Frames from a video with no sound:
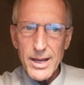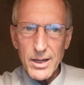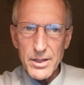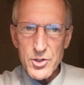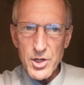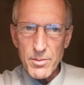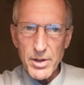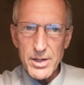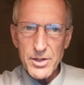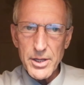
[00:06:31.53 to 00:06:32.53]

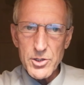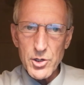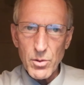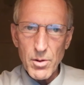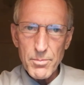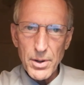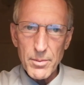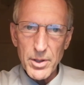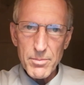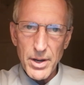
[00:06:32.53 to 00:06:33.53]
Legitimate digital
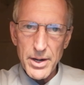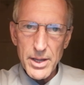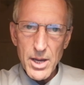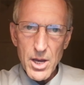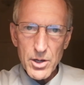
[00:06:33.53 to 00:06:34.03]
public money